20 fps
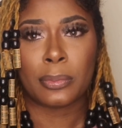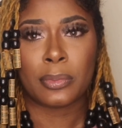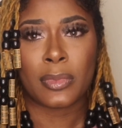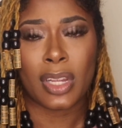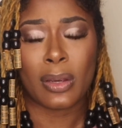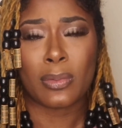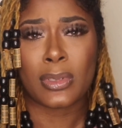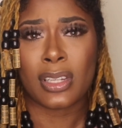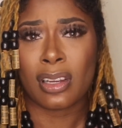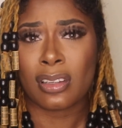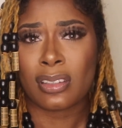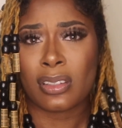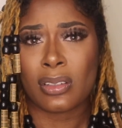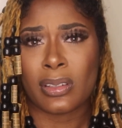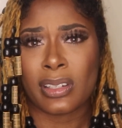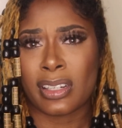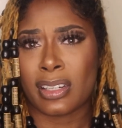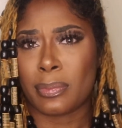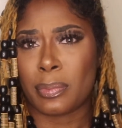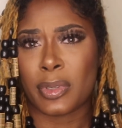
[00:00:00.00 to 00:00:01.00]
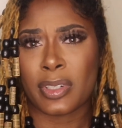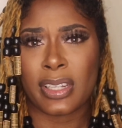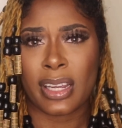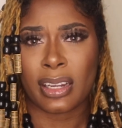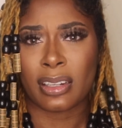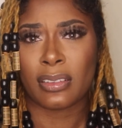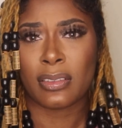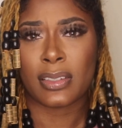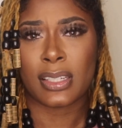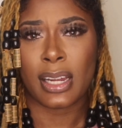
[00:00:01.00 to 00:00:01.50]
it was also a good
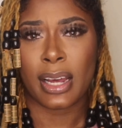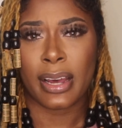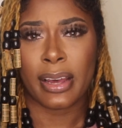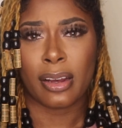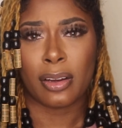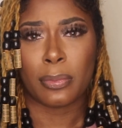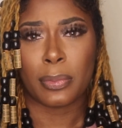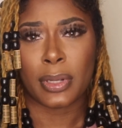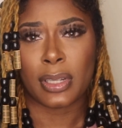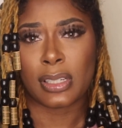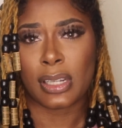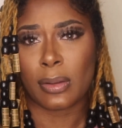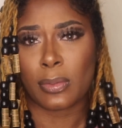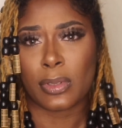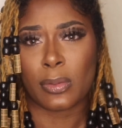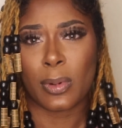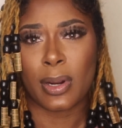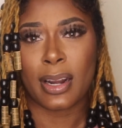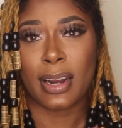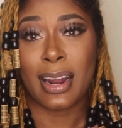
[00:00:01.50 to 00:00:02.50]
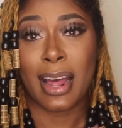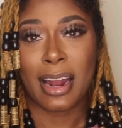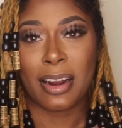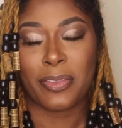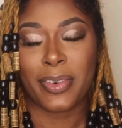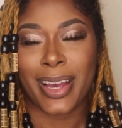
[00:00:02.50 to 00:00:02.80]
protective style because I was running out of